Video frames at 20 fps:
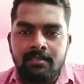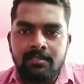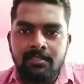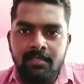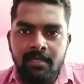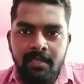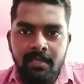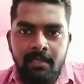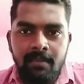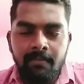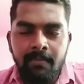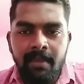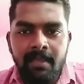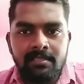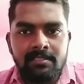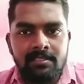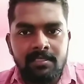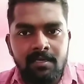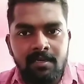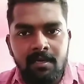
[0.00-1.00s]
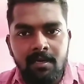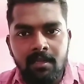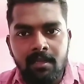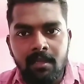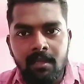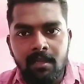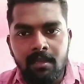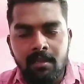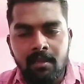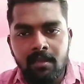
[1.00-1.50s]
three major
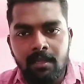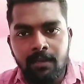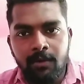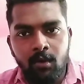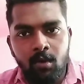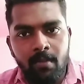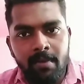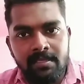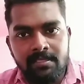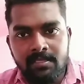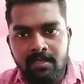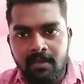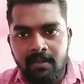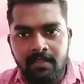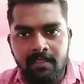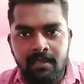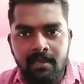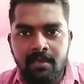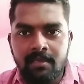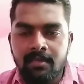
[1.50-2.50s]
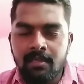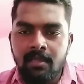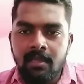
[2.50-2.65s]
domains are there: